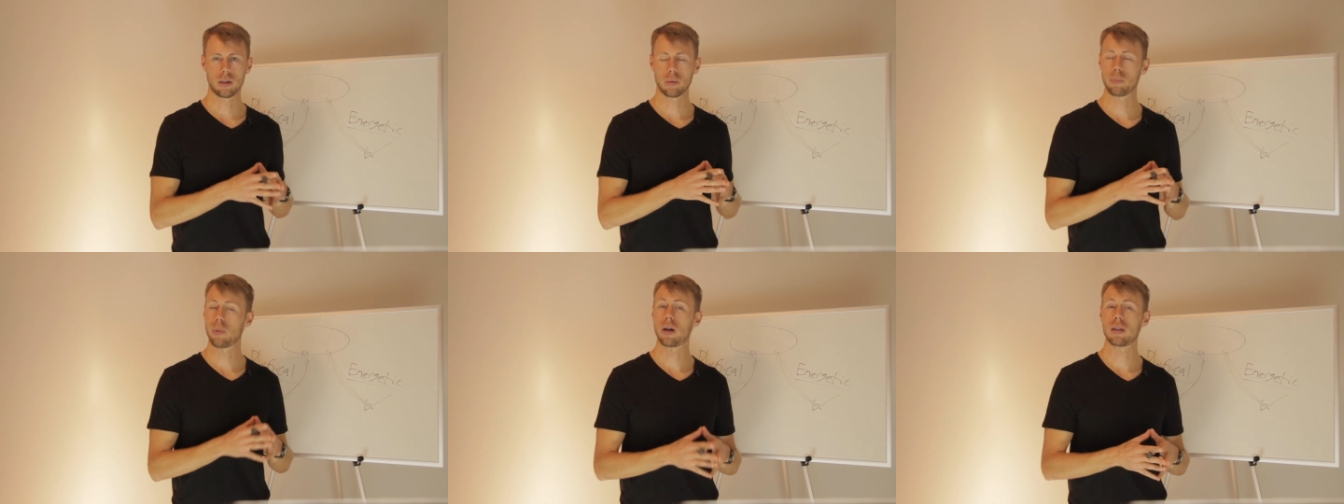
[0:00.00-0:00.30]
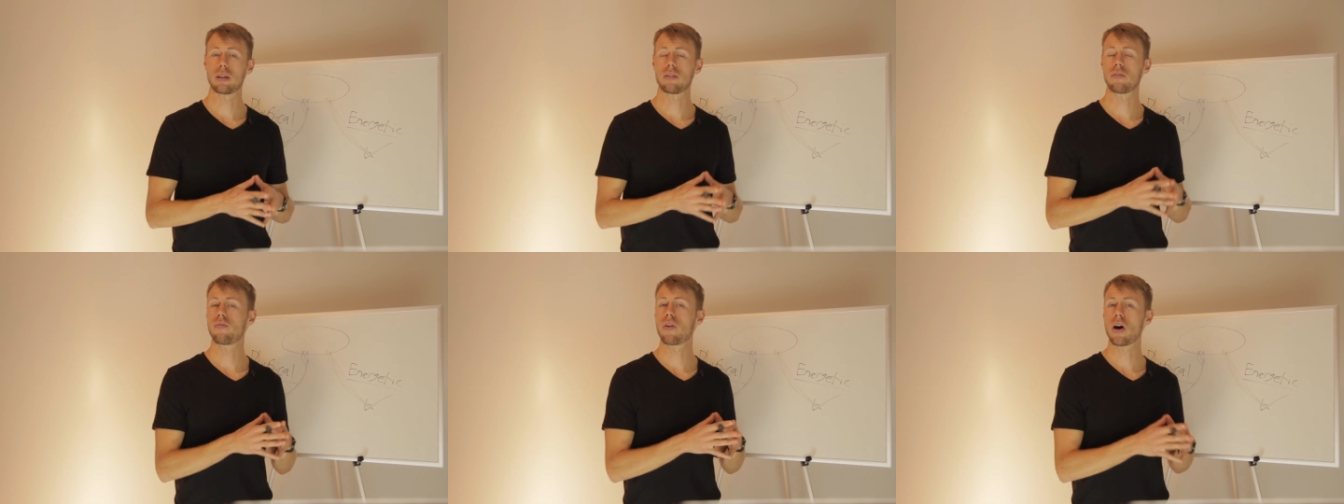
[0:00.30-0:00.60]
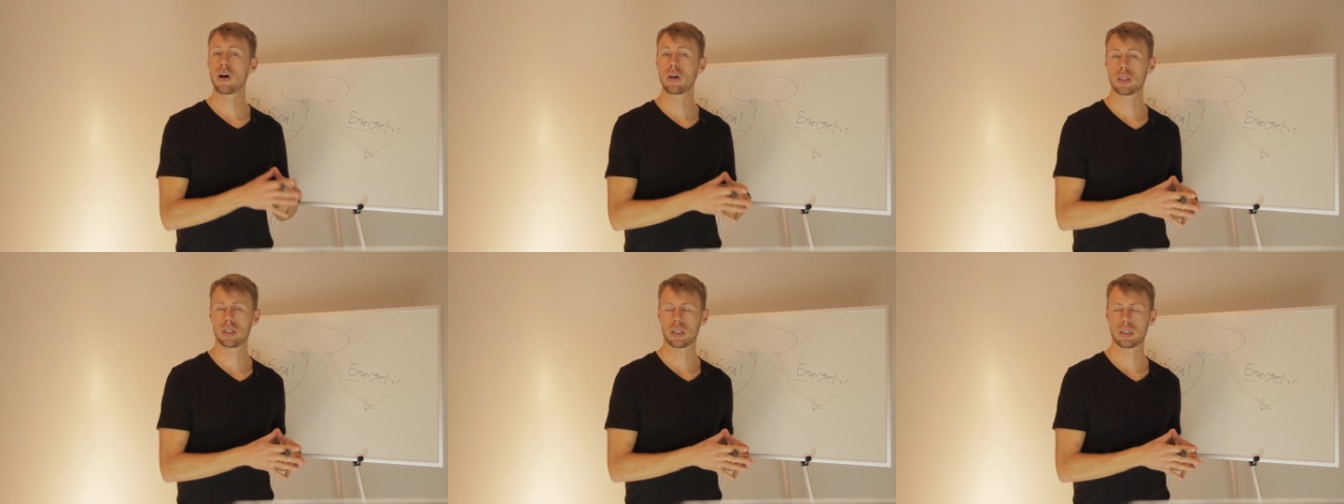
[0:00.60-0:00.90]
the part that
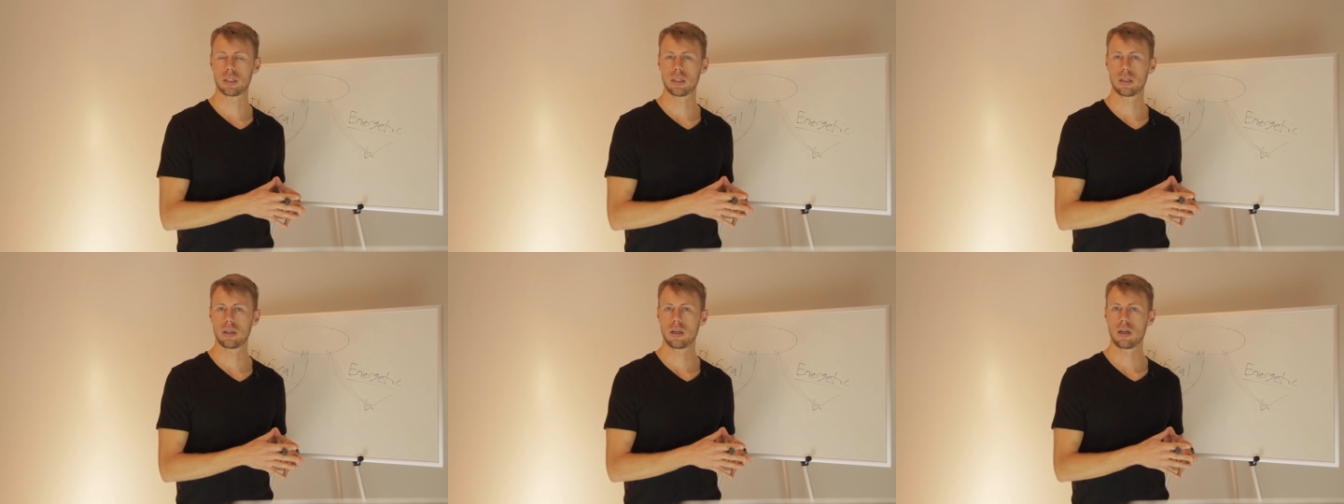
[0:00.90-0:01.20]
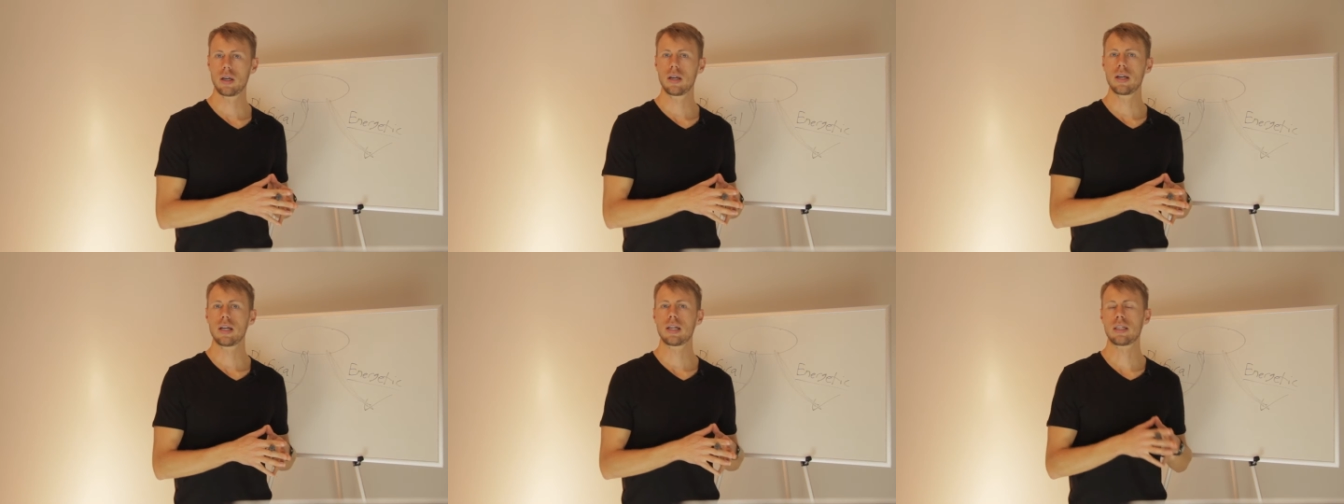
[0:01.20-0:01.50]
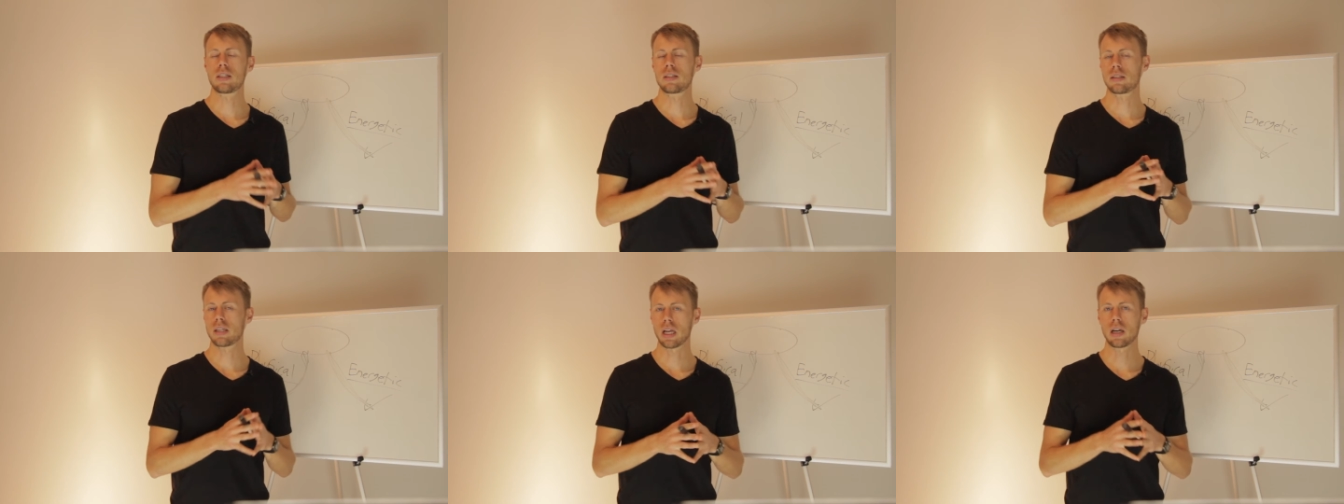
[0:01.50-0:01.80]
felt good,
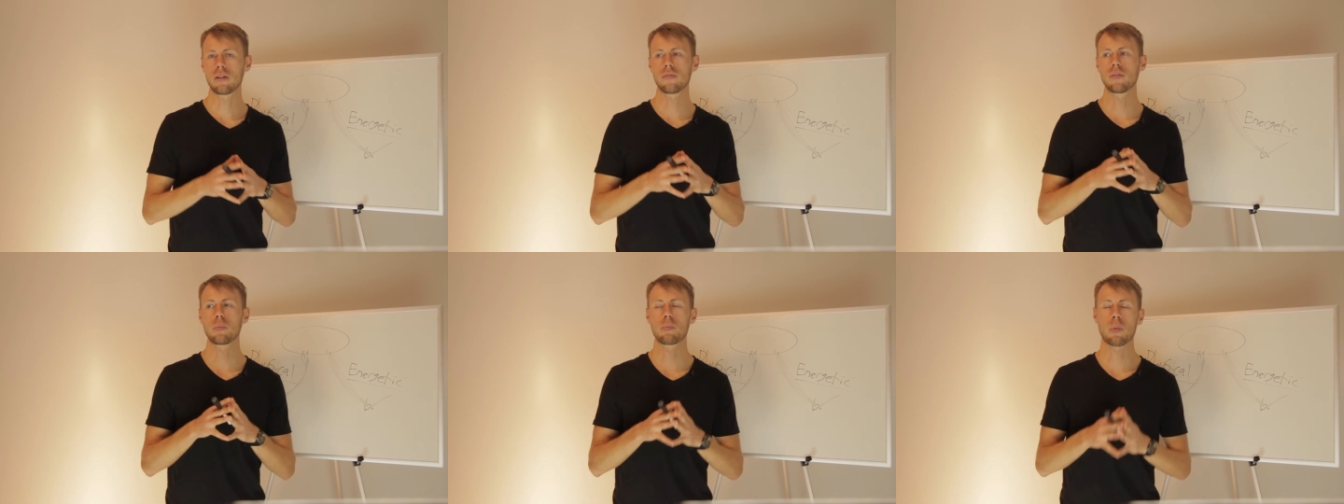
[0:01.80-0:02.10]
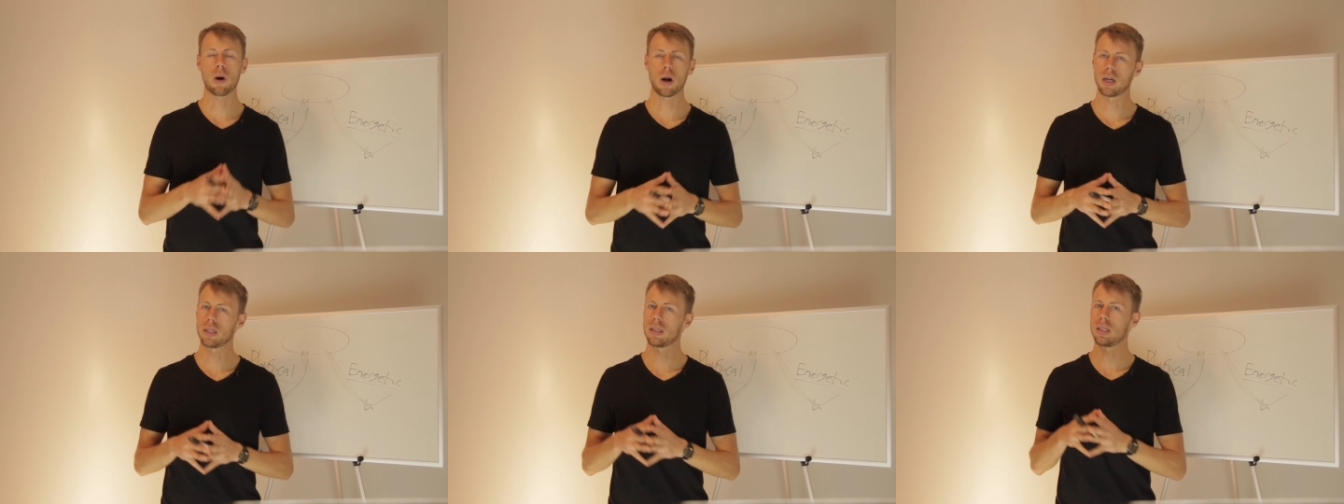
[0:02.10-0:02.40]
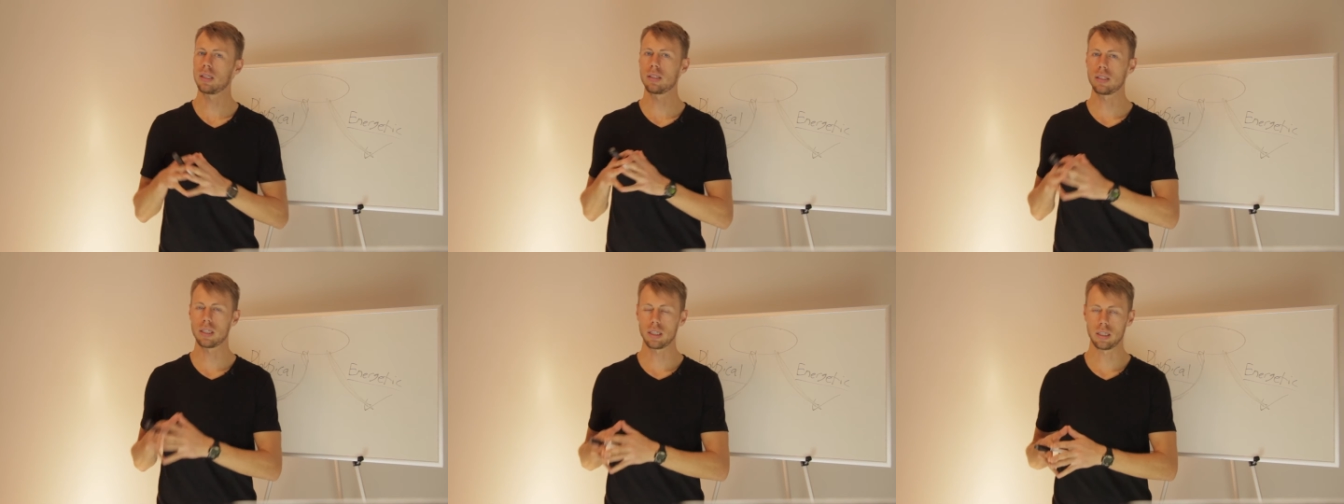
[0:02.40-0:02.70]
instead of the
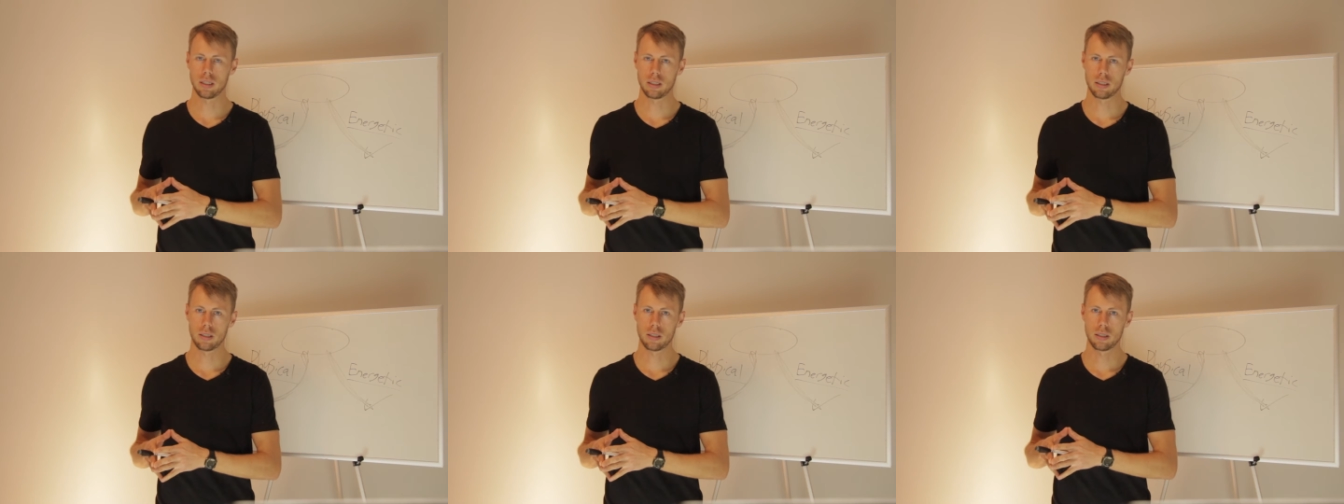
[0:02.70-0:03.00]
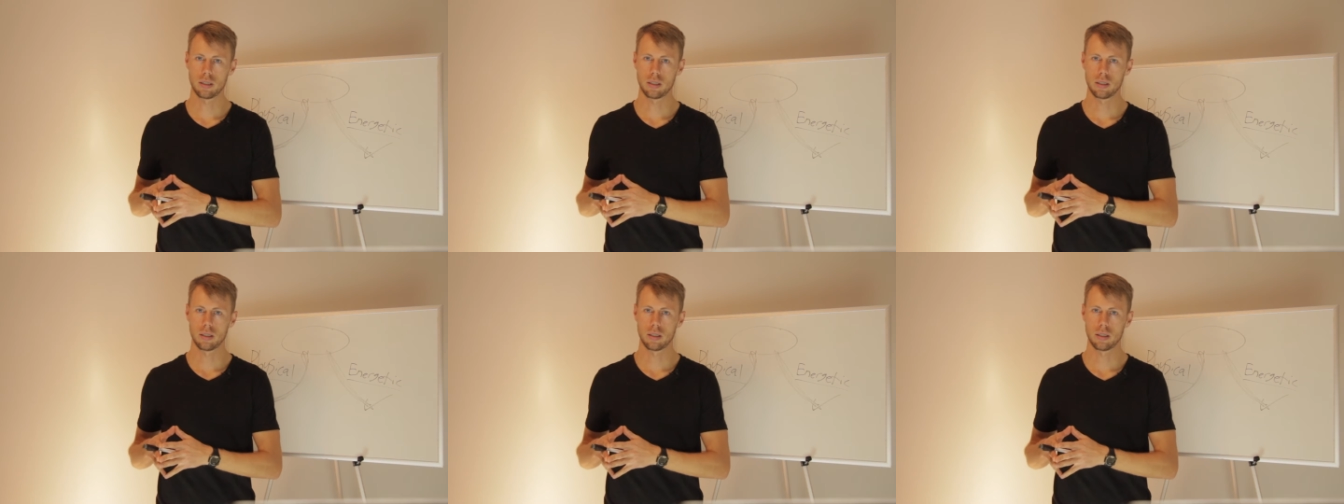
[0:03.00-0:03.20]
part that didn't.